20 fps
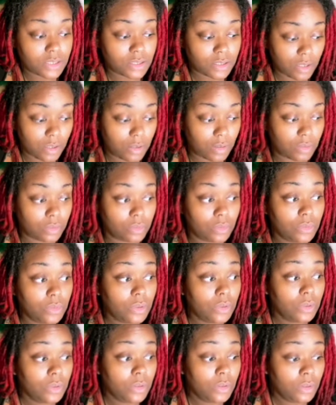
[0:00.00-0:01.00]
So
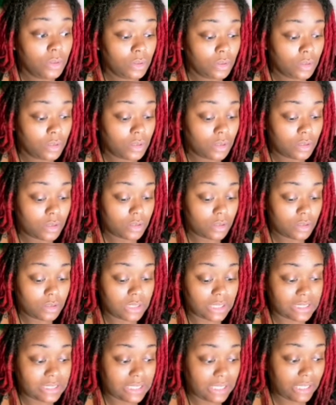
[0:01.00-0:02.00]

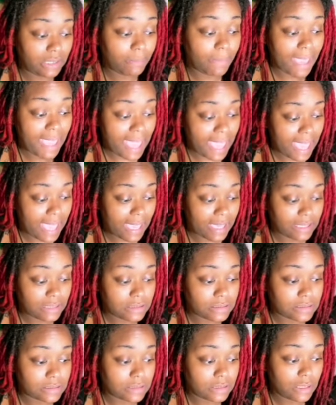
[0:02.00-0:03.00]
the tea
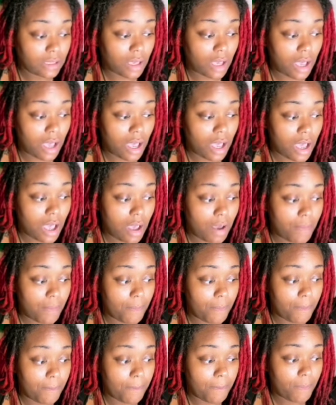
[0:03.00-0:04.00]
bags
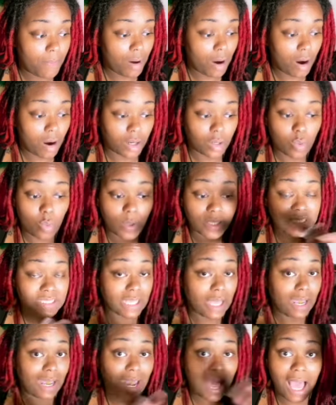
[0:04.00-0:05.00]
are
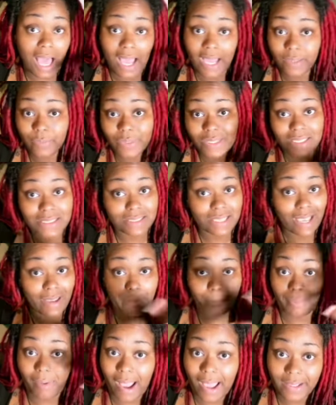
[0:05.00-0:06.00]
going to align with the
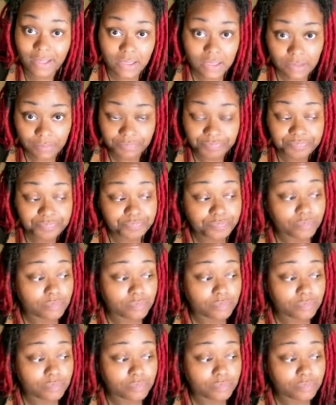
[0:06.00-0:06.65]
same price